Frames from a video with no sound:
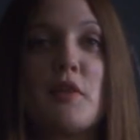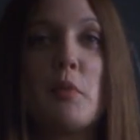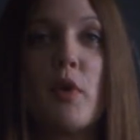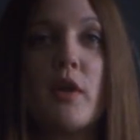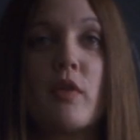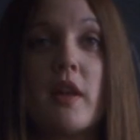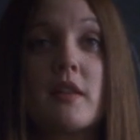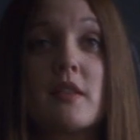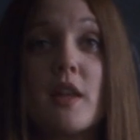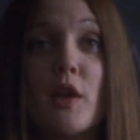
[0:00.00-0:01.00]
to the boy you
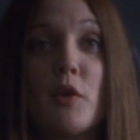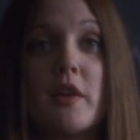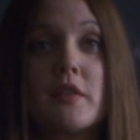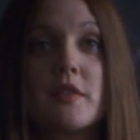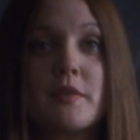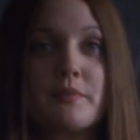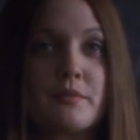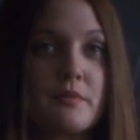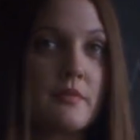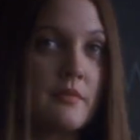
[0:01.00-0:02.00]
think is the cutest.
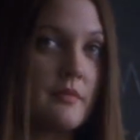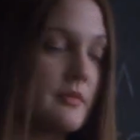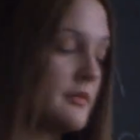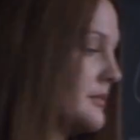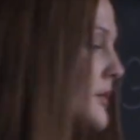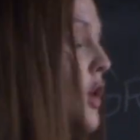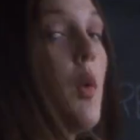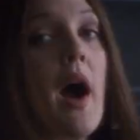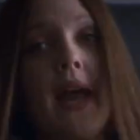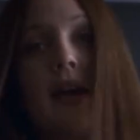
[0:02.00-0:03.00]
Oh.
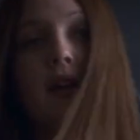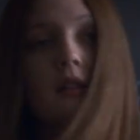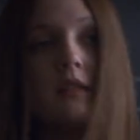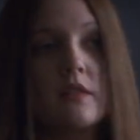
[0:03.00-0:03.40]
Quiet!